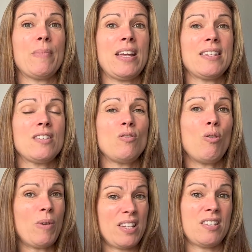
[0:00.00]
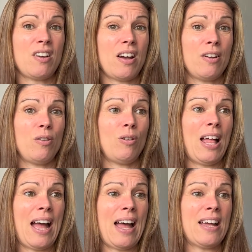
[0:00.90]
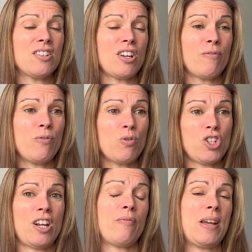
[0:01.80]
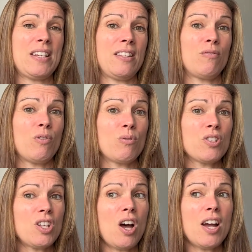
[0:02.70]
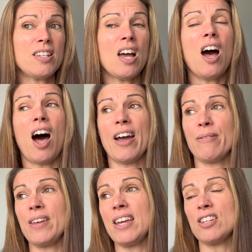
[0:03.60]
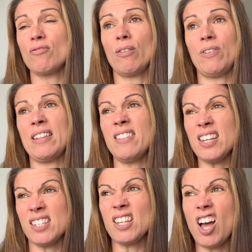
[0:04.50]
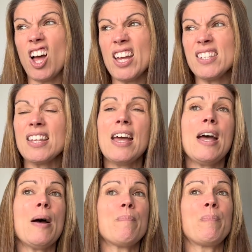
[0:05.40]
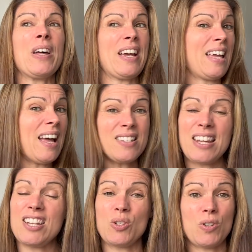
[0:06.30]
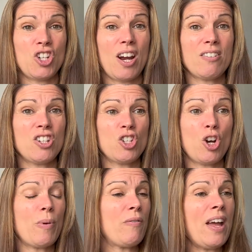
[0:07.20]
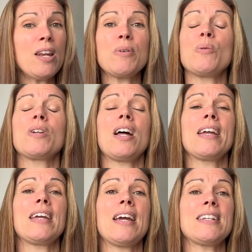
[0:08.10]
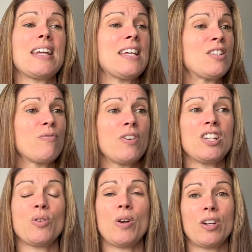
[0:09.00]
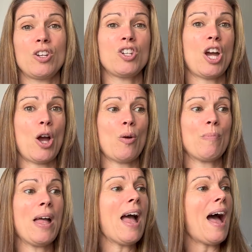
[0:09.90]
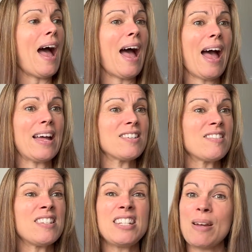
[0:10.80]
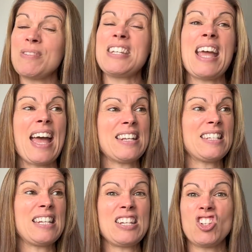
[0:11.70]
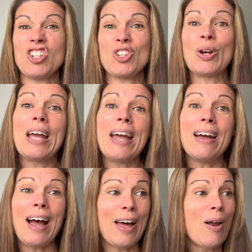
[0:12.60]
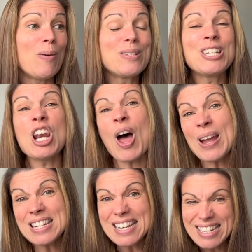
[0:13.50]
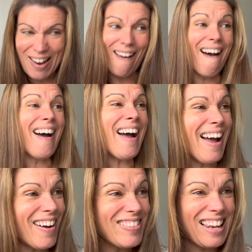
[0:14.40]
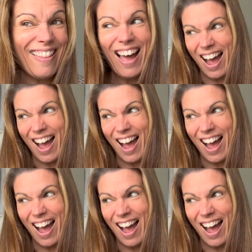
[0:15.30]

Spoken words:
is not my style and unfortunately I've made it in the wrong size. I think it's roughly this size, but I can't take it to a charity shop. If anybody would like it, it's free to a good home. And the deputy head teacher took it and I was delighted. I was like that.